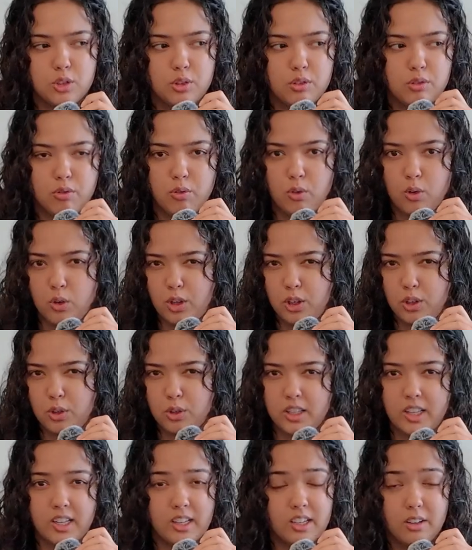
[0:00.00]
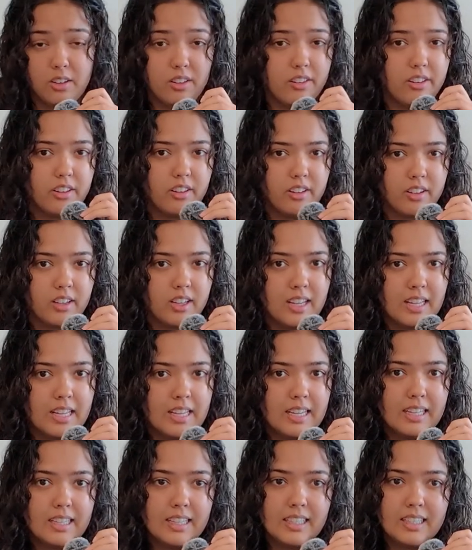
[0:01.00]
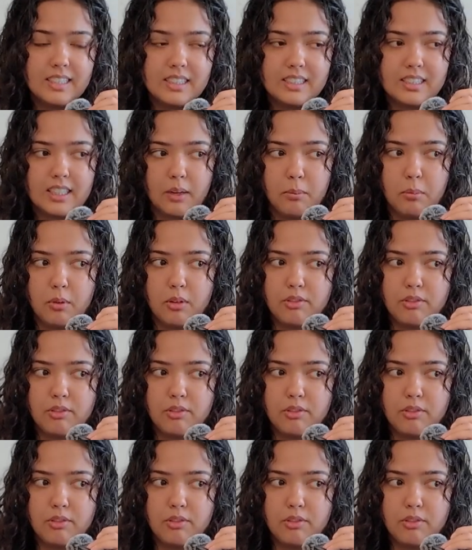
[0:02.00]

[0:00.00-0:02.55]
to avoid, or the type